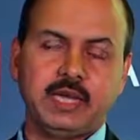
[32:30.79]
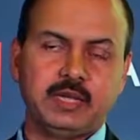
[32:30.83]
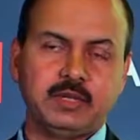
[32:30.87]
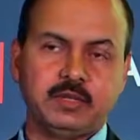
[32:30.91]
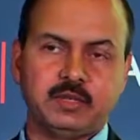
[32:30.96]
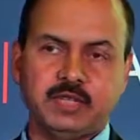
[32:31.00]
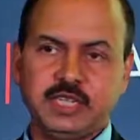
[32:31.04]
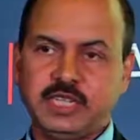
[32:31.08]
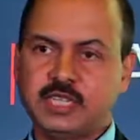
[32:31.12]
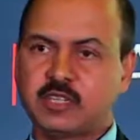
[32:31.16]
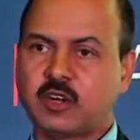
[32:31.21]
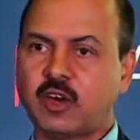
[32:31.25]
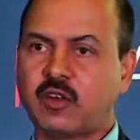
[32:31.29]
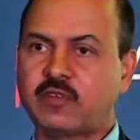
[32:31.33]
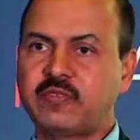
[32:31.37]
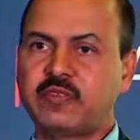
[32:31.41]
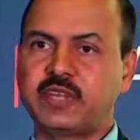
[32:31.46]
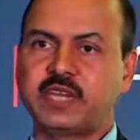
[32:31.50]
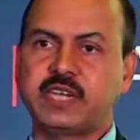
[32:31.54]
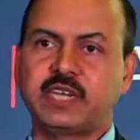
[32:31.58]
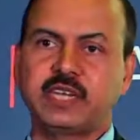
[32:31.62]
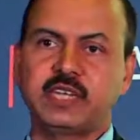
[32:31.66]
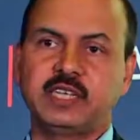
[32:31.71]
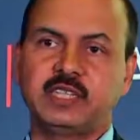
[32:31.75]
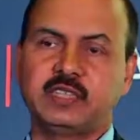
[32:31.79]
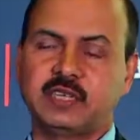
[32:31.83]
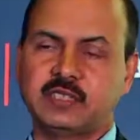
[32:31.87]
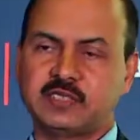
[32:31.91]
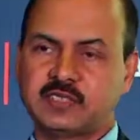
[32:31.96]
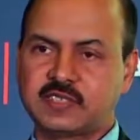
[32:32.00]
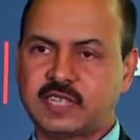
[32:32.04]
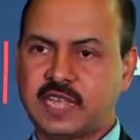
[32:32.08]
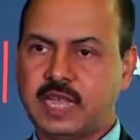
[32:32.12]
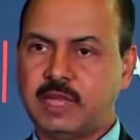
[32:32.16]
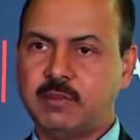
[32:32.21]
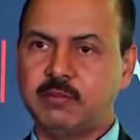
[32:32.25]
by
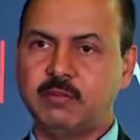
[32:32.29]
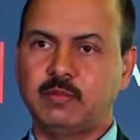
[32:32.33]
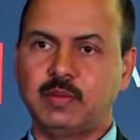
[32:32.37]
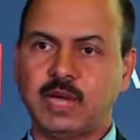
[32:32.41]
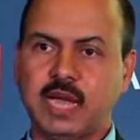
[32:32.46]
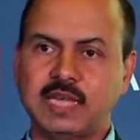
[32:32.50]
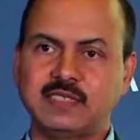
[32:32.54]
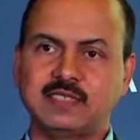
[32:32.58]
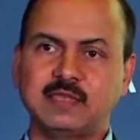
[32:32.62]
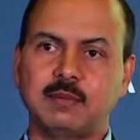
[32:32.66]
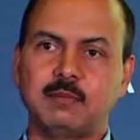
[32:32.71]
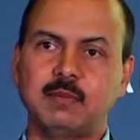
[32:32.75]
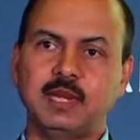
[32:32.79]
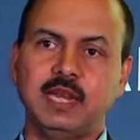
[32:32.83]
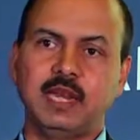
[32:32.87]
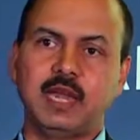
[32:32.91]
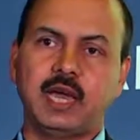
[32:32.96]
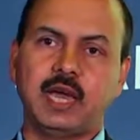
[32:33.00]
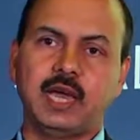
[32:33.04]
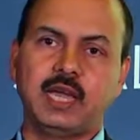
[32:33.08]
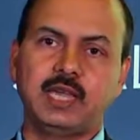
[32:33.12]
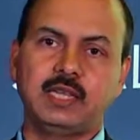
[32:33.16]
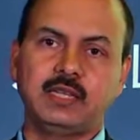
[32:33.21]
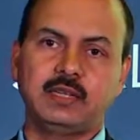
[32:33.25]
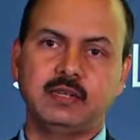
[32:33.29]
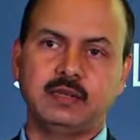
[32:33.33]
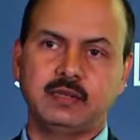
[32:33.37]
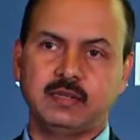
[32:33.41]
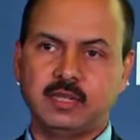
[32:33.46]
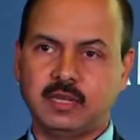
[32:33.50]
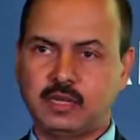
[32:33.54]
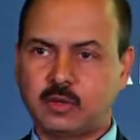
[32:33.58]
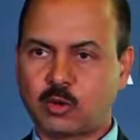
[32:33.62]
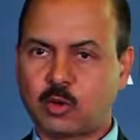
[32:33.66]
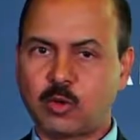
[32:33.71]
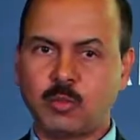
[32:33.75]
reconfiguring the same assembly
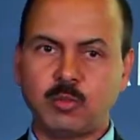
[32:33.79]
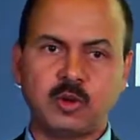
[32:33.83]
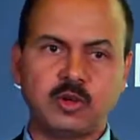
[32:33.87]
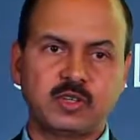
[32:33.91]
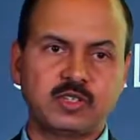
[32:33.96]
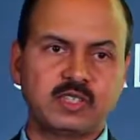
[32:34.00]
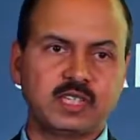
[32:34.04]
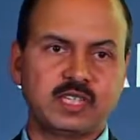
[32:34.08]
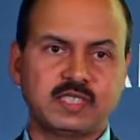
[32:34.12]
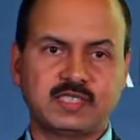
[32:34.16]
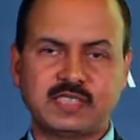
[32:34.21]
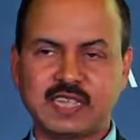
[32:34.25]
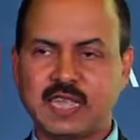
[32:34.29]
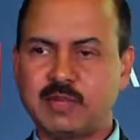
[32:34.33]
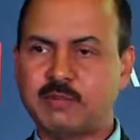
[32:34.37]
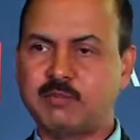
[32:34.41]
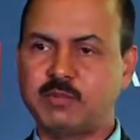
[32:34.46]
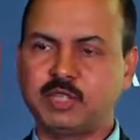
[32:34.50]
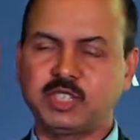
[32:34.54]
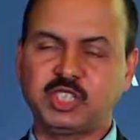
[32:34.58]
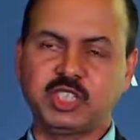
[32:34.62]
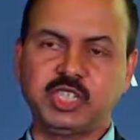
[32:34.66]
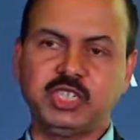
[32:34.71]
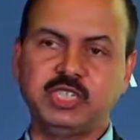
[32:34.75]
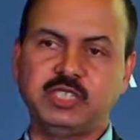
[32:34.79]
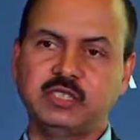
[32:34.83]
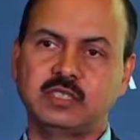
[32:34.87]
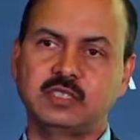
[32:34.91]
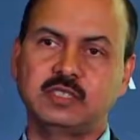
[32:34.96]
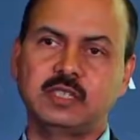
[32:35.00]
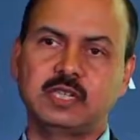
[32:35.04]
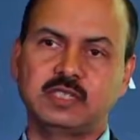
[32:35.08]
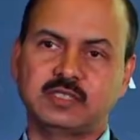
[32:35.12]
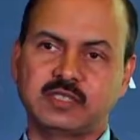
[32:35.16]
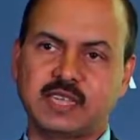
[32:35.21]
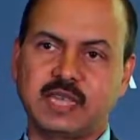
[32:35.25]
line, the robot, the same
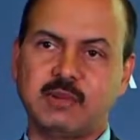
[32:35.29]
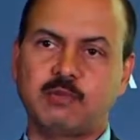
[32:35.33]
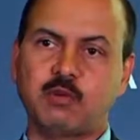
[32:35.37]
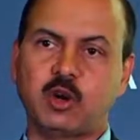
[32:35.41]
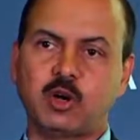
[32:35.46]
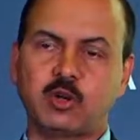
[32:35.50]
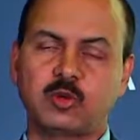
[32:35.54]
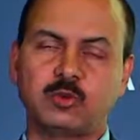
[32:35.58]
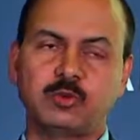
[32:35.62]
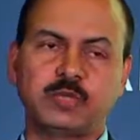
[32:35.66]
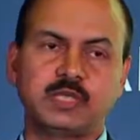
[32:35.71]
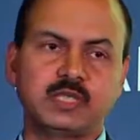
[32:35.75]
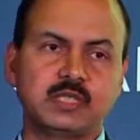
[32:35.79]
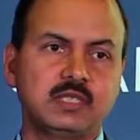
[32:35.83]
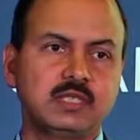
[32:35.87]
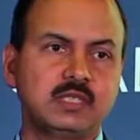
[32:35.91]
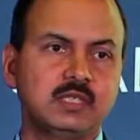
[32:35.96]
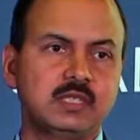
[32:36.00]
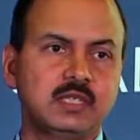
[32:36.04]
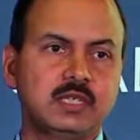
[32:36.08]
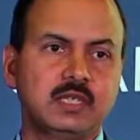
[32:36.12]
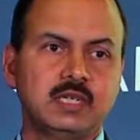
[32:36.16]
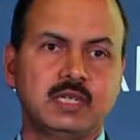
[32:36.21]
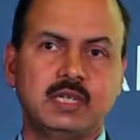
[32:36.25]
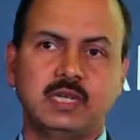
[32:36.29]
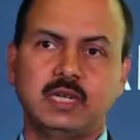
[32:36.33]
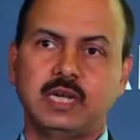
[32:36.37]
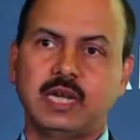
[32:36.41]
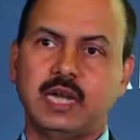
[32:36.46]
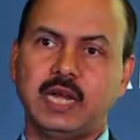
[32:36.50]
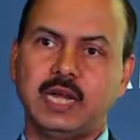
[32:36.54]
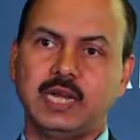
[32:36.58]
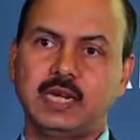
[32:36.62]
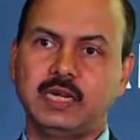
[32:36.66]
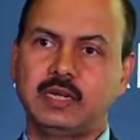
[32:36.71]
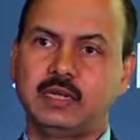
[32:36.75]
machines, the same automation,
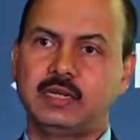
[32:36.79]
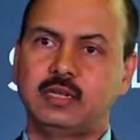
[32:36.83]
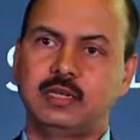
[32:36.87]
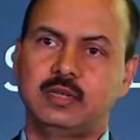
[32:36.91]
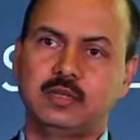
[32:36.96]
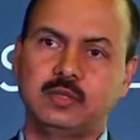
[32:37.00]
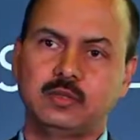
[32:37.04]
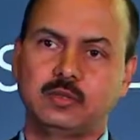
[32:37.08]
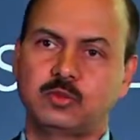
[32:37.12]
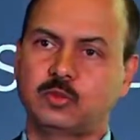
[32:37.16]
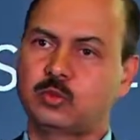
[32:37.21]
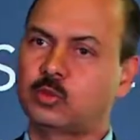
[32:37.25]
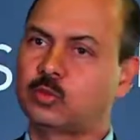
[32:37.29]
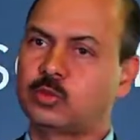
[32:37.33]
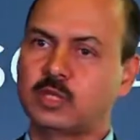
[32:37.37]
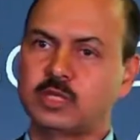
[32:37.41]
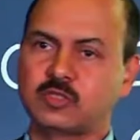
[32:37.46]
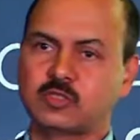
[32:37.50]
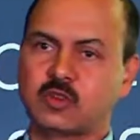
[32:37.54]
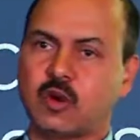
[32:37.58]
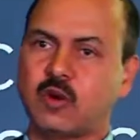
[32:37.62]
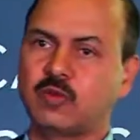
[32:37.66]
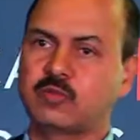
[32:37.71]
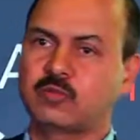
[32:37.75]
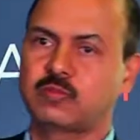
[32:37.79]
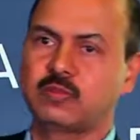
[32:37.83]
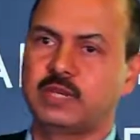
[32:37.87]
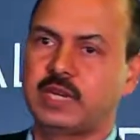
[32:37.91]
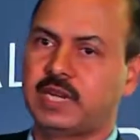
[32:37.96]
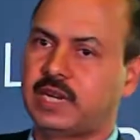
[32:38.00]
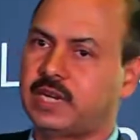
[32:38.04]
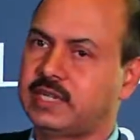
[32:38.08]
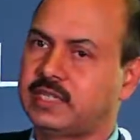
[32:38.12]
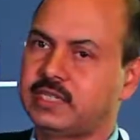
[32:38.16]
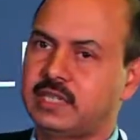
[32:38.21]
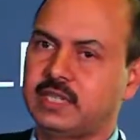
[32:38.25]
and uh, through the
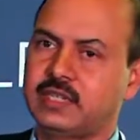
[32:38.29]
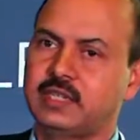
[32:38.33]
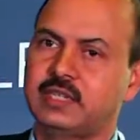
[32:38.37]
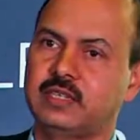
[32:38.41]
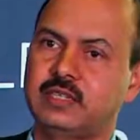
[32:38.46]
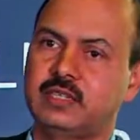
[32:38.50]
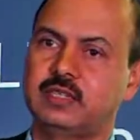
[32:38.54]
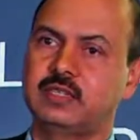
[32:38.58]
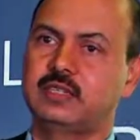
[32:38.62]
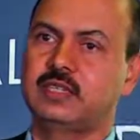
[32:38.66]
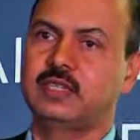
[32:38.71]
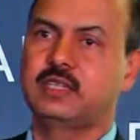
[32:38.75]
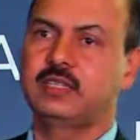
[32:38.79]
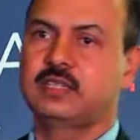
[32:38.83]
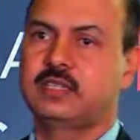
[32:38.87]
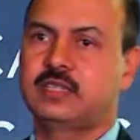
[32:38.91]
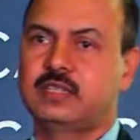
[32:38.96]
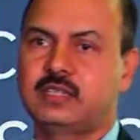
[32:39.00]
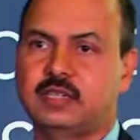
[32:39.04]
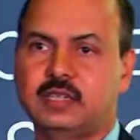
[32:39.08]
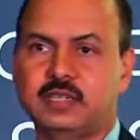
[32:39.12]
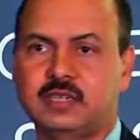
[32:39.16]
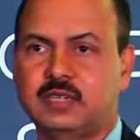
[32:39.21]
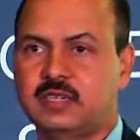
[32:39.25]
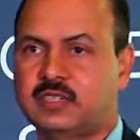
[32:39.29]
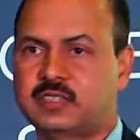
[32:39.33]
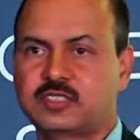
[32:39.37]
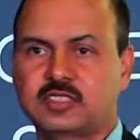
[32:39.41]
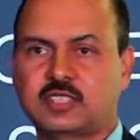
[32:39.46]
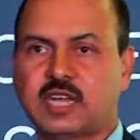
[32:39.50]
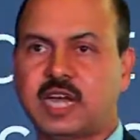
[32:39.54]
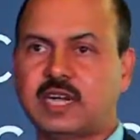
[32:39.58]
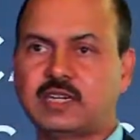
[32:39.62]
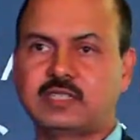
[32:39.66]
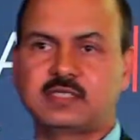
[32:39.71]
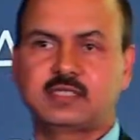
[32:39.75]
software, and then
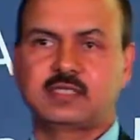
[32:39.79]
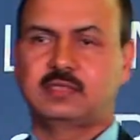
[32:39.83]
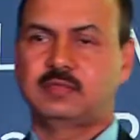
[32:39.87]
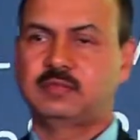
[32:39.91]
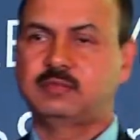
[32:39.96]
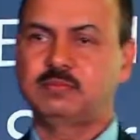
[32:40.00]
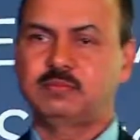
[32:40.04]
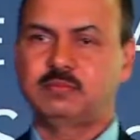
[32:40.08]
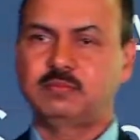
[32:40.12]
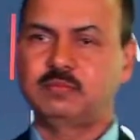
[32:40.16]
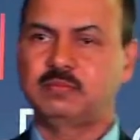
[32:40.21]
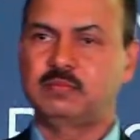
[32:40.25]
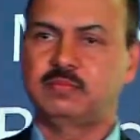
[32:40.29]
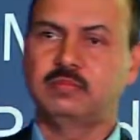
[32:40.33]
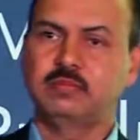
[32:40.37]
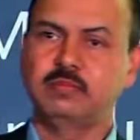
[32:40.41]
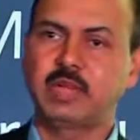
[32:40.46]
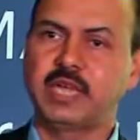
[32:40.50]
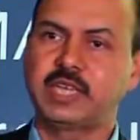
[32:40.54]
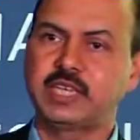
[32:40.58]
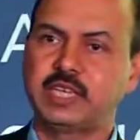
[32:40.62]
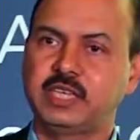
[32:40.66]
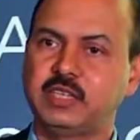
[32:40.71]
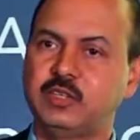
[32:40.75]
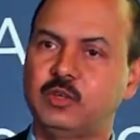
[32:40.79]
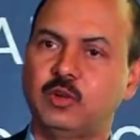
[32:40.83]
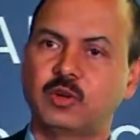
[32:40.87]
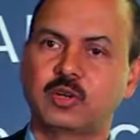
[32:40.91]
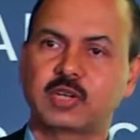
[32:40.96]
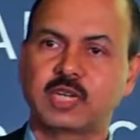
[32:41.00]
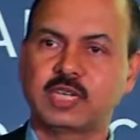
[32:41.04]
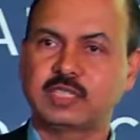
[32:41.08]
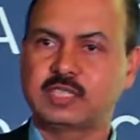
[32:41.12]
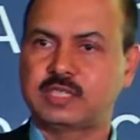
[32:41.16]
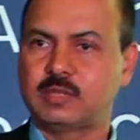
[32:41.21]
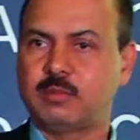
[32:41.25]
they, it, it starts
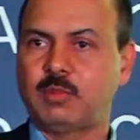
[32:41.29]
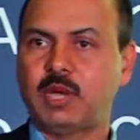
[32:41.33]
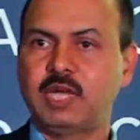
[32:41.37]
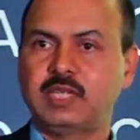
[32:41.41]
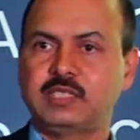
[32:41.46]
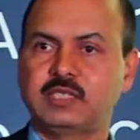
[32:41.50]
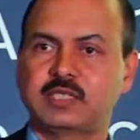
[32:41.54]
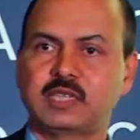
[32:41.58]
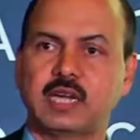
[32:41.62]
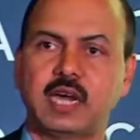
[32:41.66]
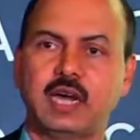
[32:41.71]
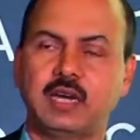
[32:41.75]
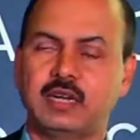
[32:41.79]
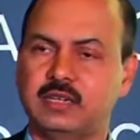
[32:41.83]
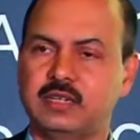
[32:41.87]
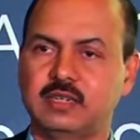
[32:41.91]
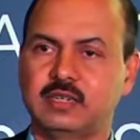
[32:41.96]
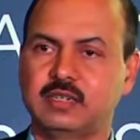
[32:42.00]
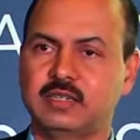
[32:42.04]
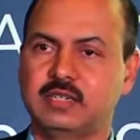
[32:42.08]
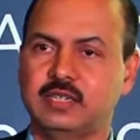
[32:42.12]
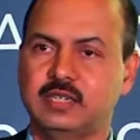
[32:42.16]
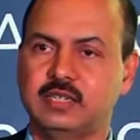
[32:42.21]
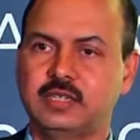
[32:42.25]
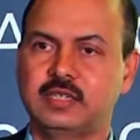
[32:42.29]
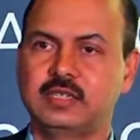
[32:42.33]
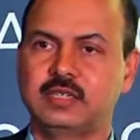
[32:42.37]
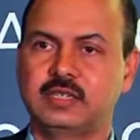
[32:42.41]
making your customized car.